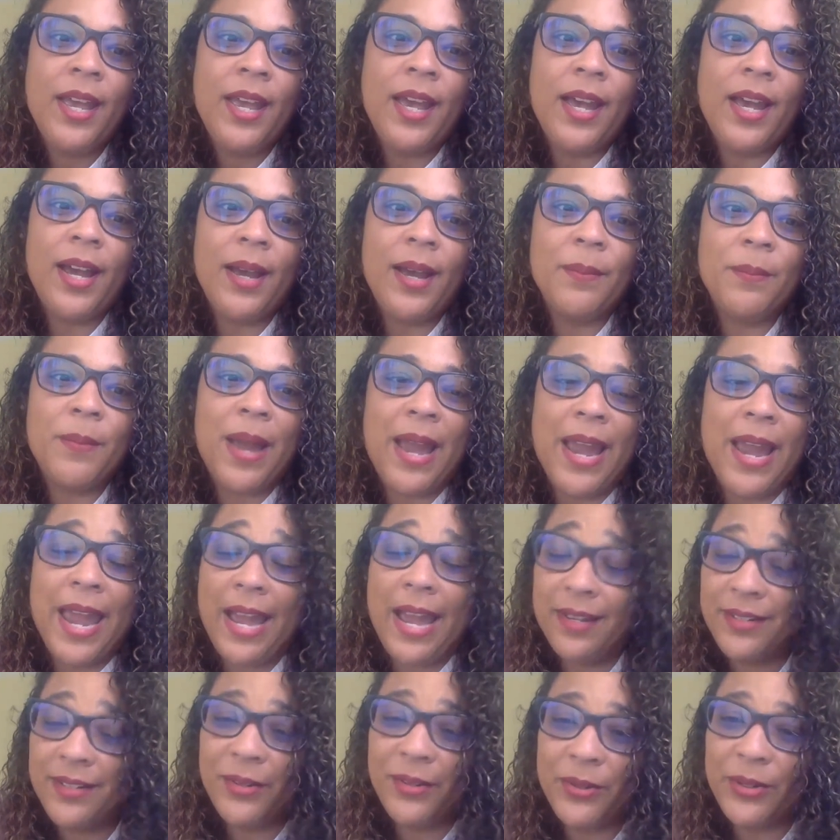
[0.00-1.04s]
I
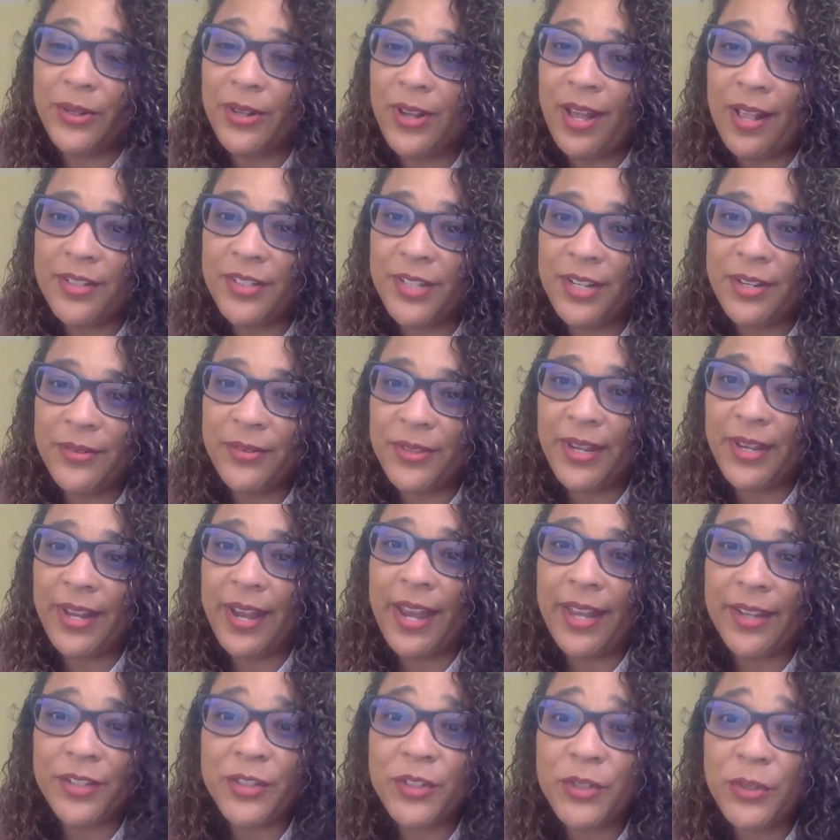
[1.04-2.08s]
had to go to college. I don't think I
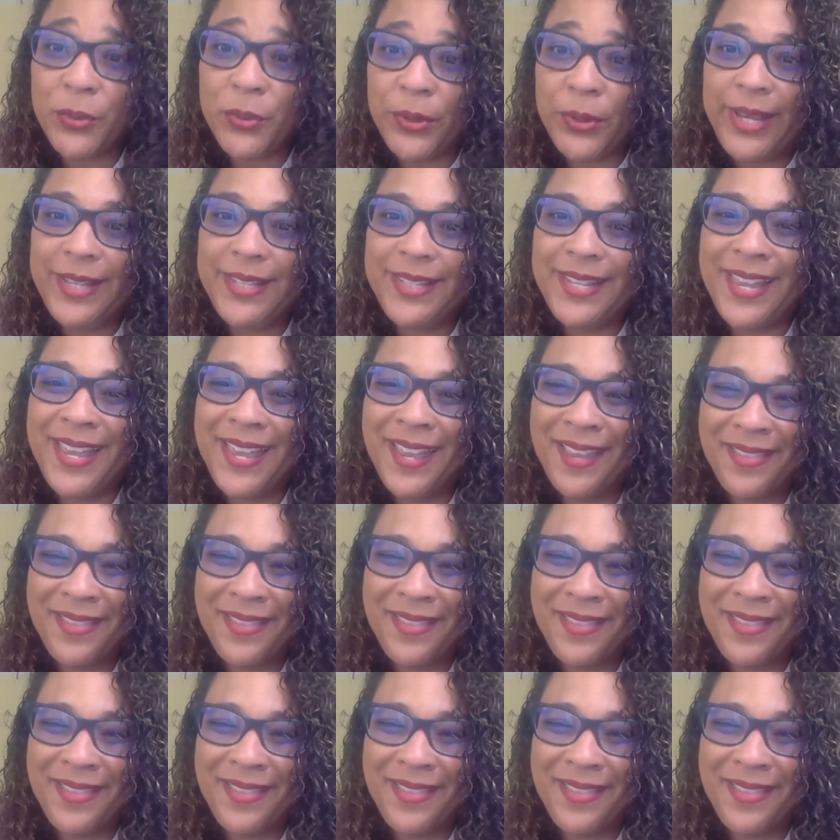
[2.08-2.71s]
had a choice